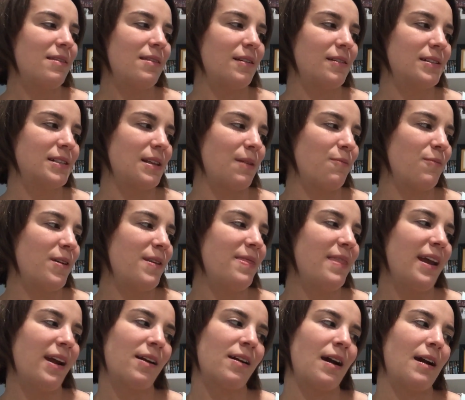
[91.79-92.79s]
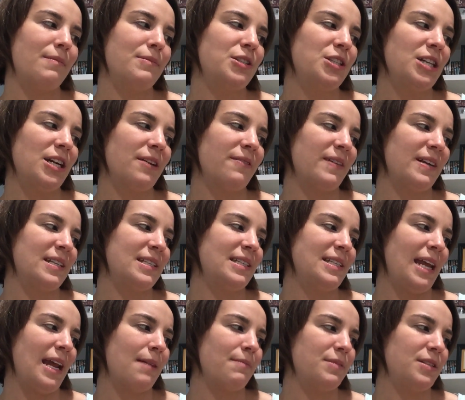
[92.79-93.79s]
There's someone there, I'm sure, but
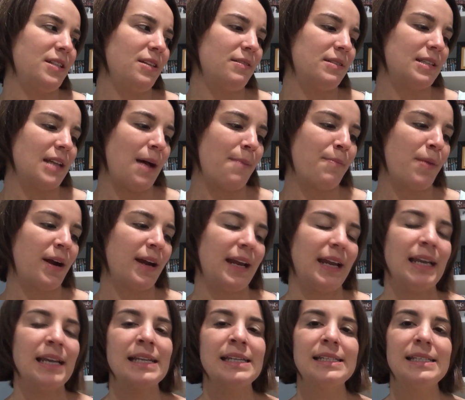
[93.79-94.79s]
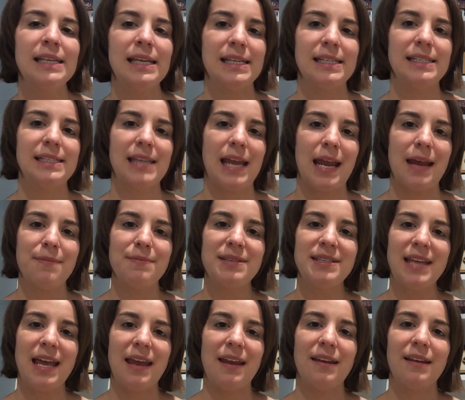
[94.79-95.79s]
Sam, do stop barking. Sit, Sam,
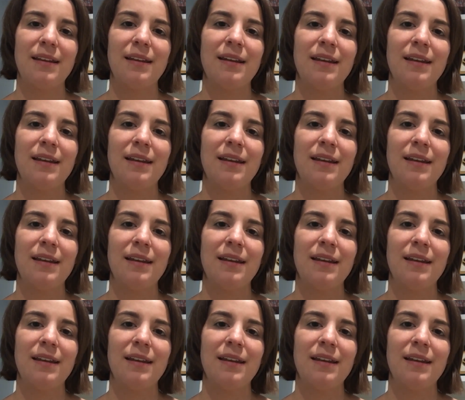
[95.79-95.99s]
sit.